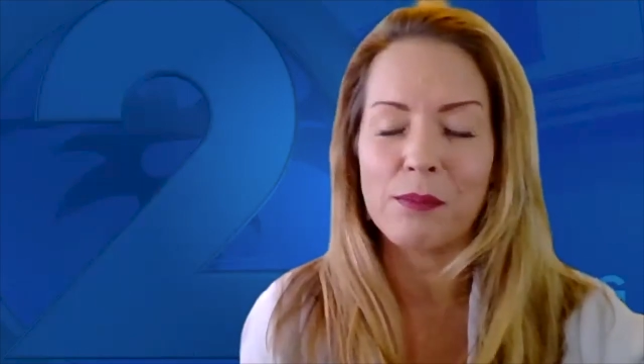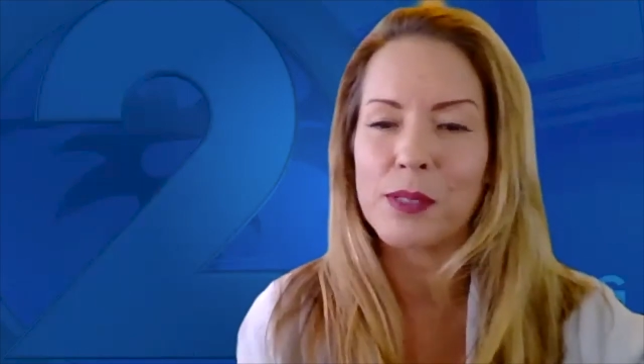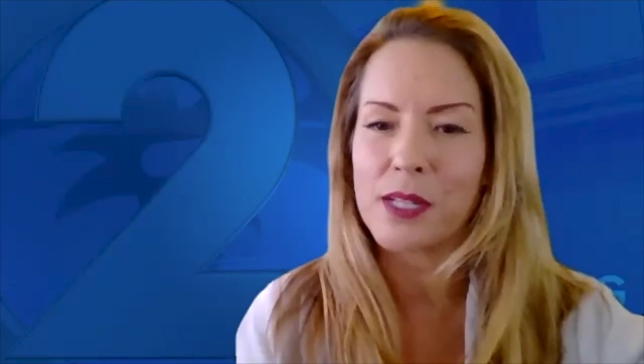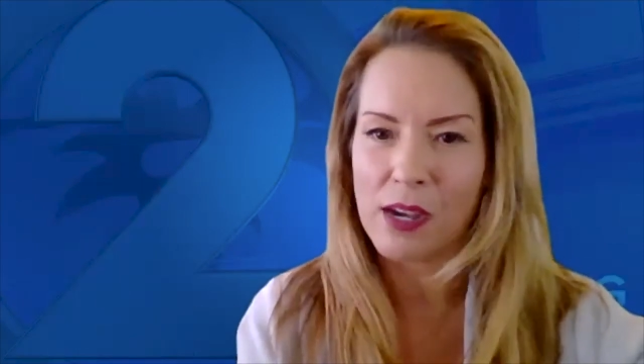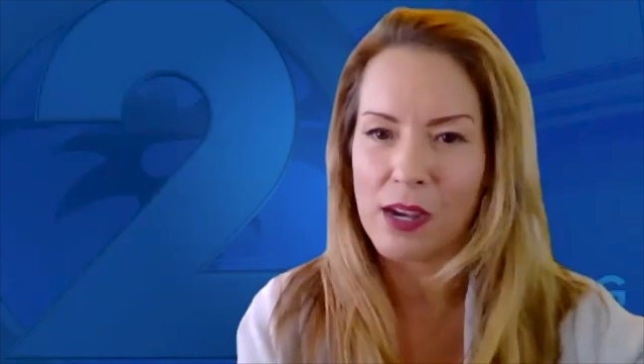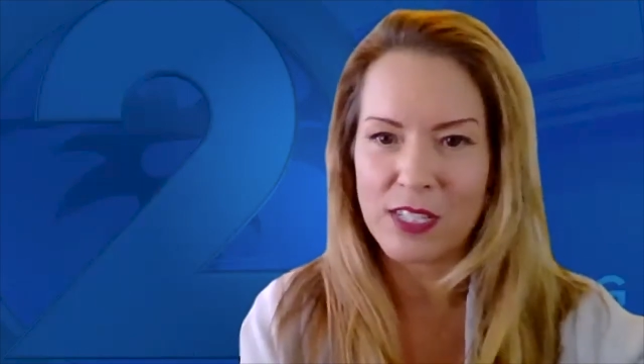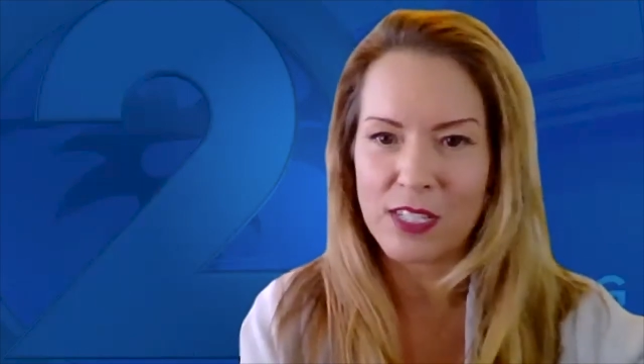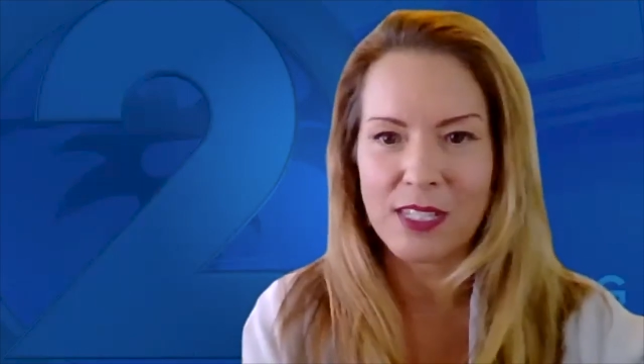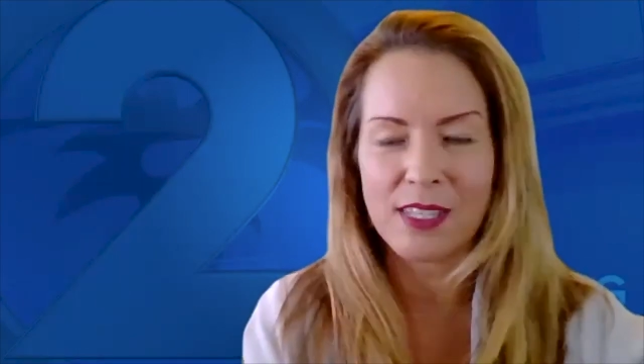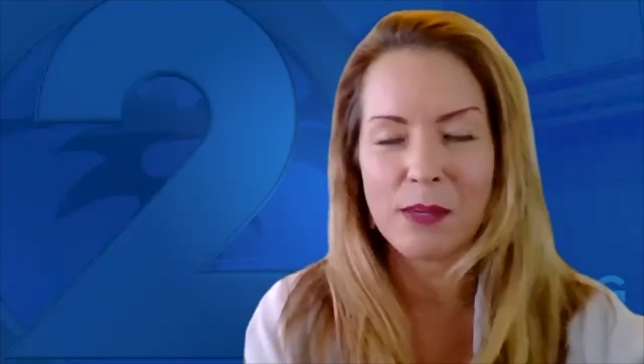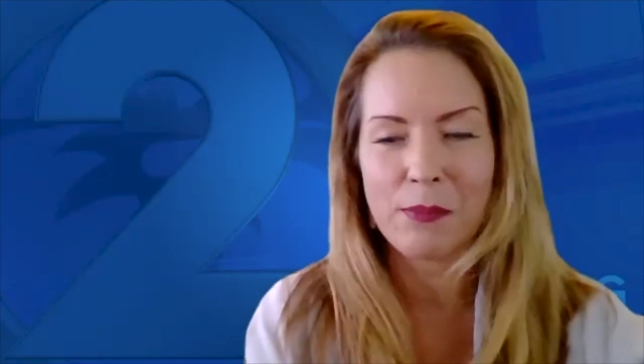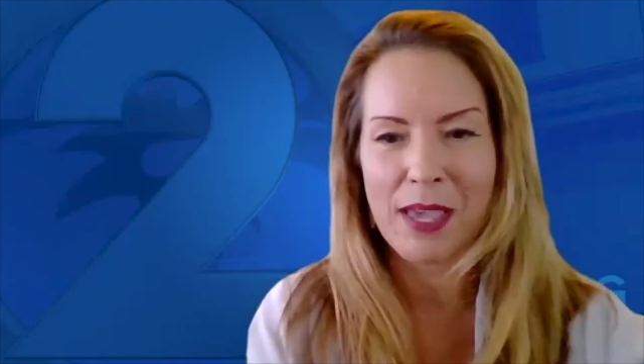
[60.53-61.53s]
but
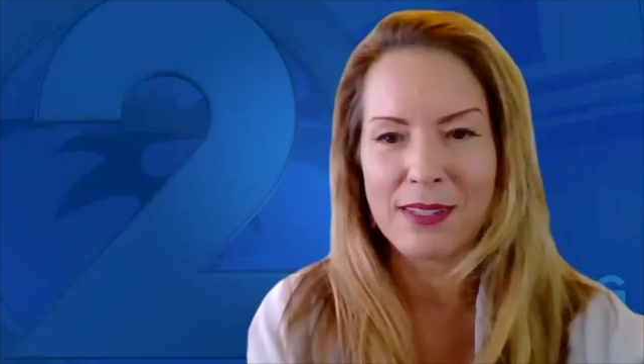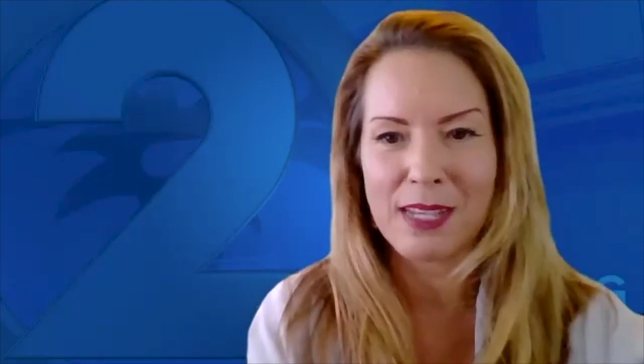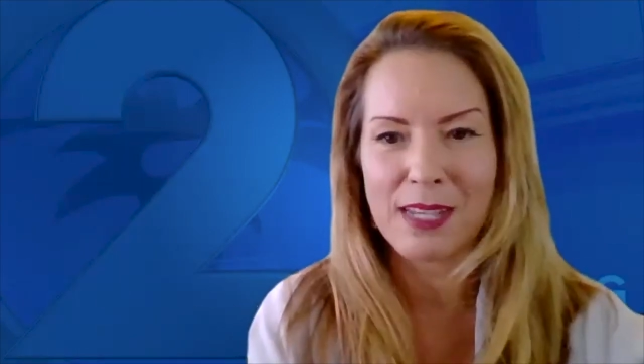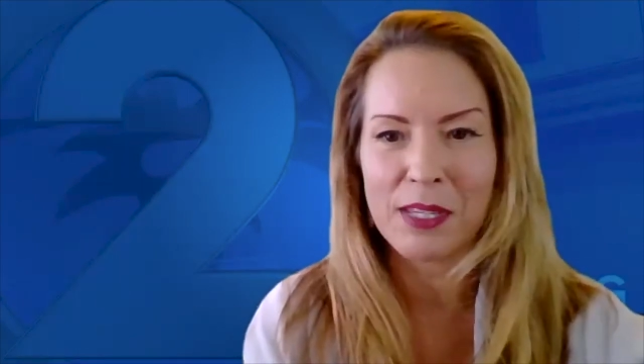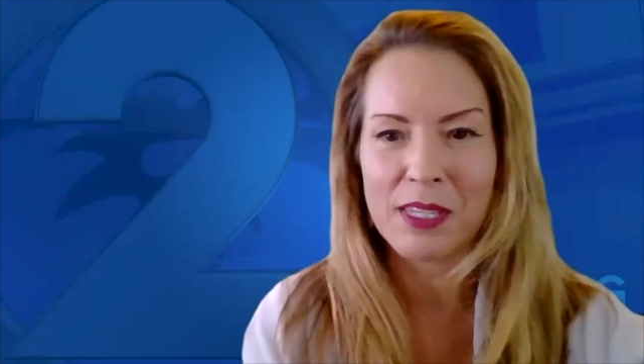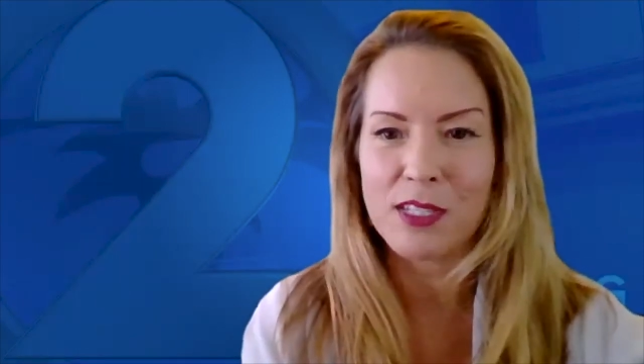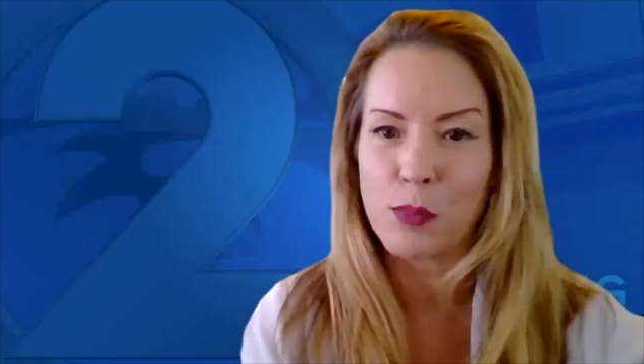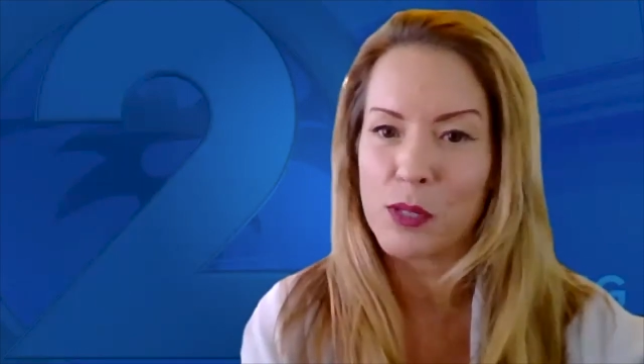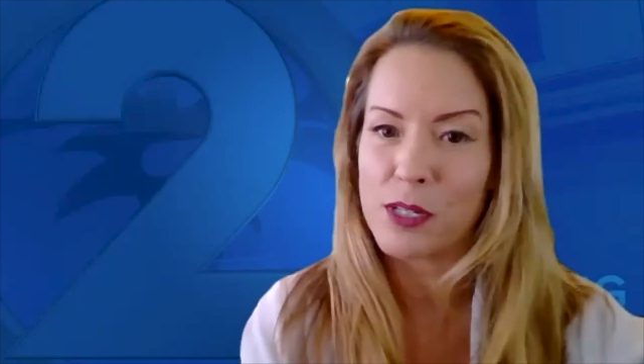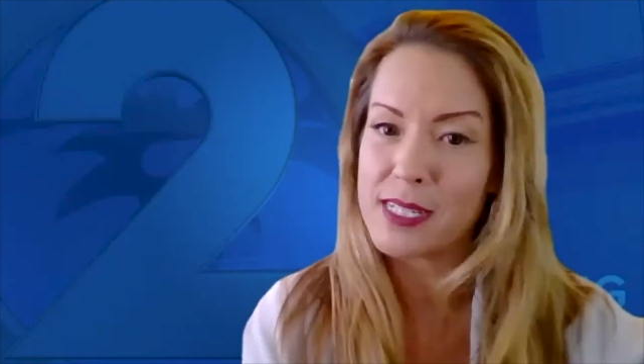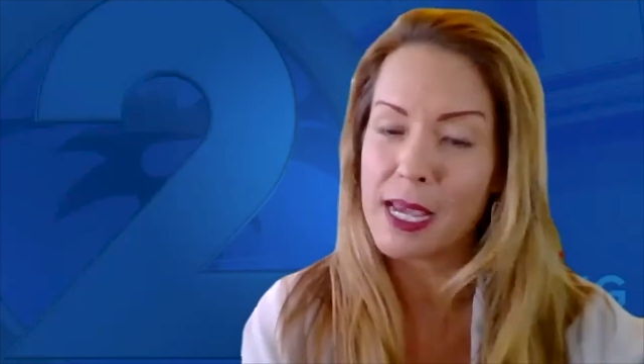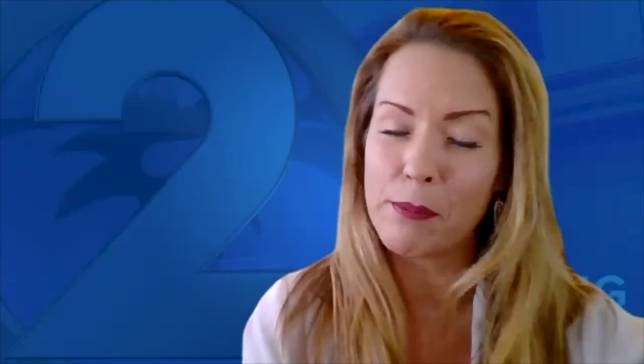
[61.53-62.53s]
obviously the pandemic has put
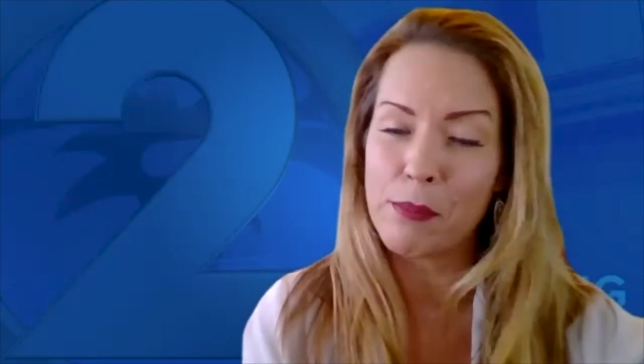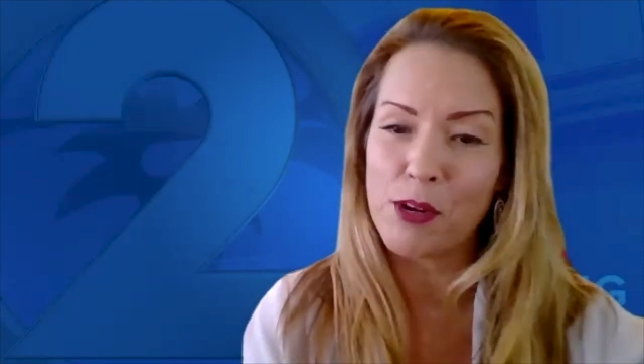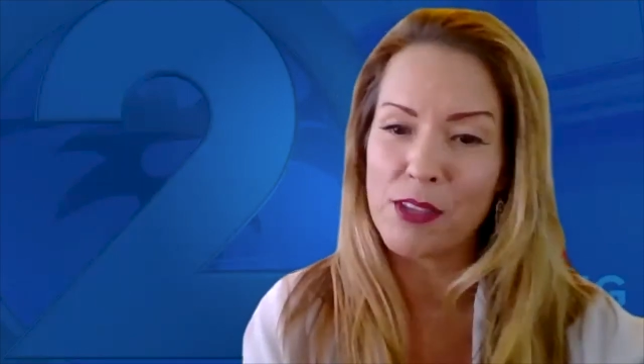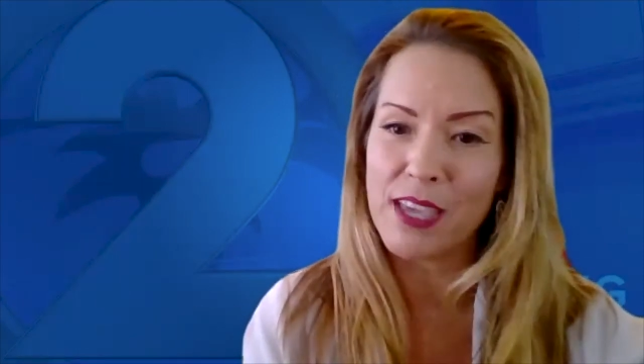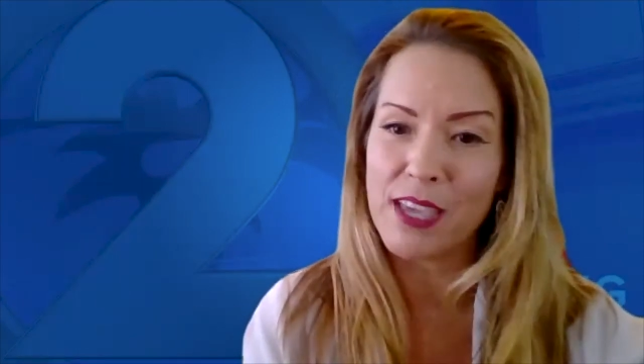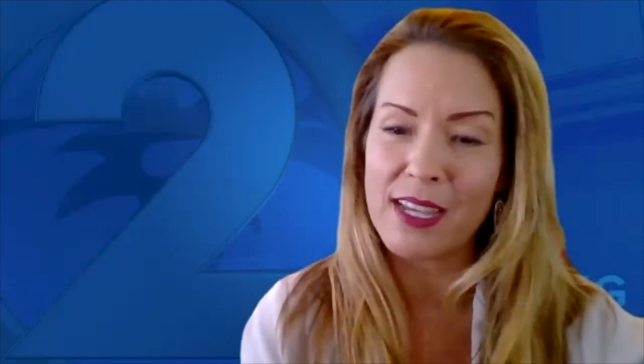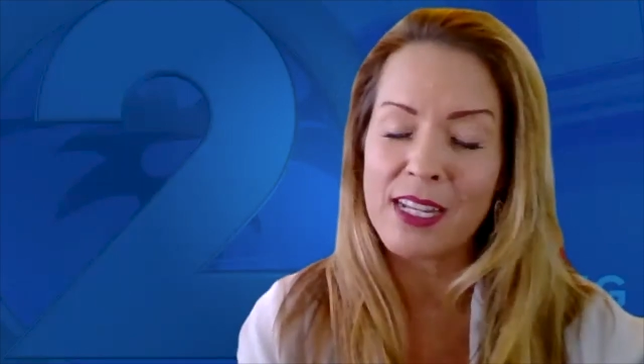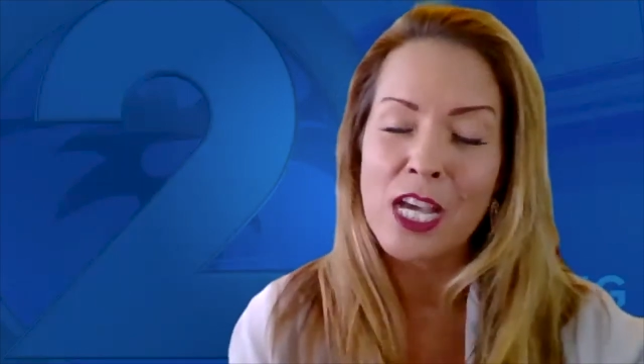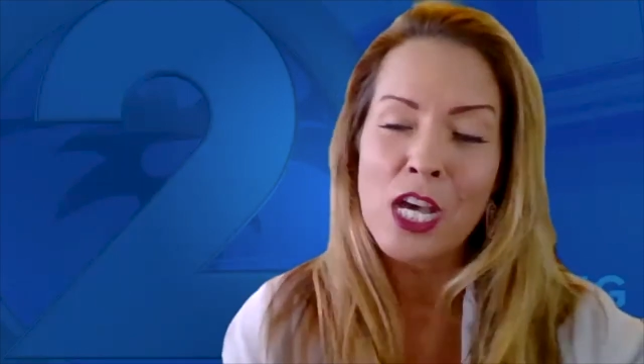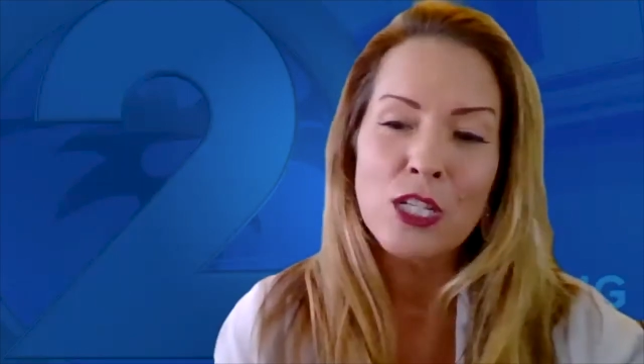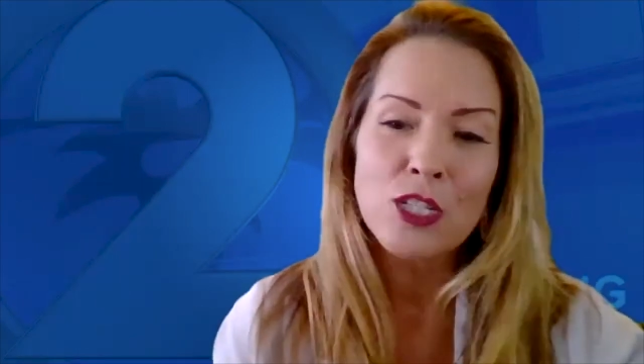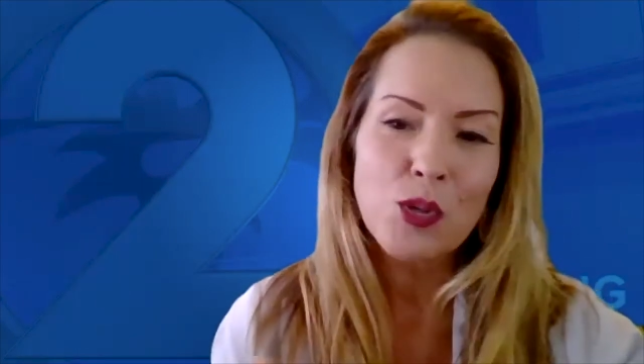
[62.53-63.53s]
a damper in that.
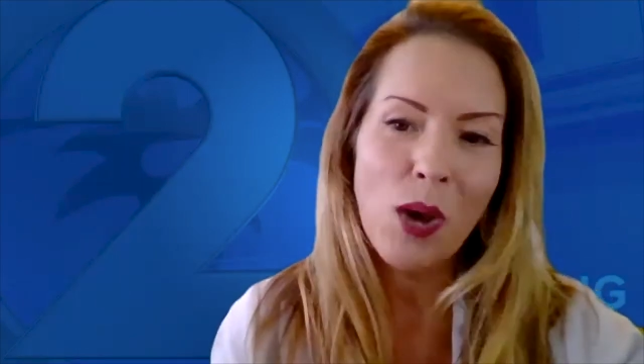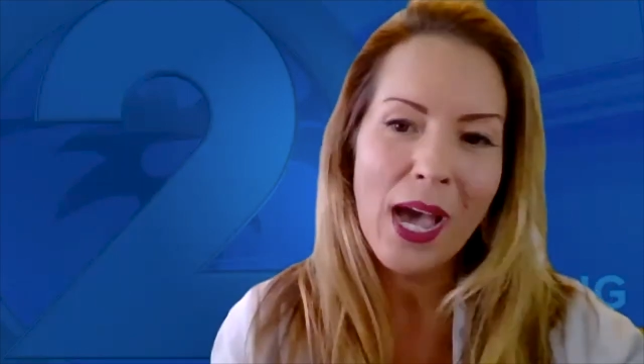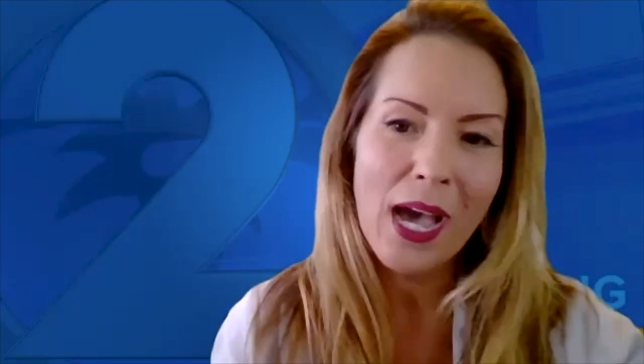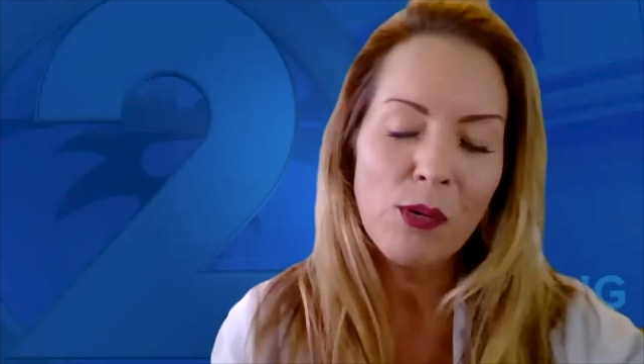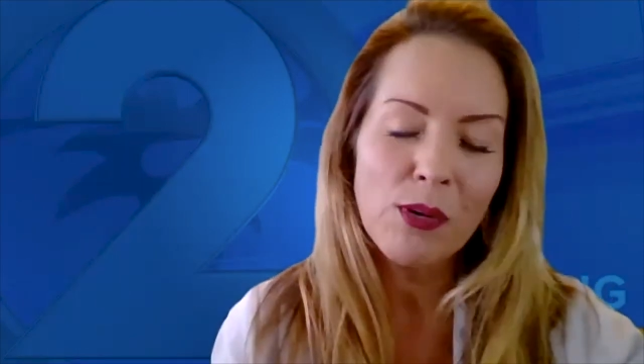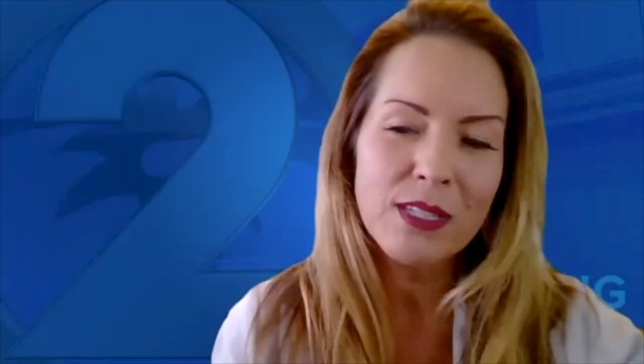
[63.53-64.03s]
So, how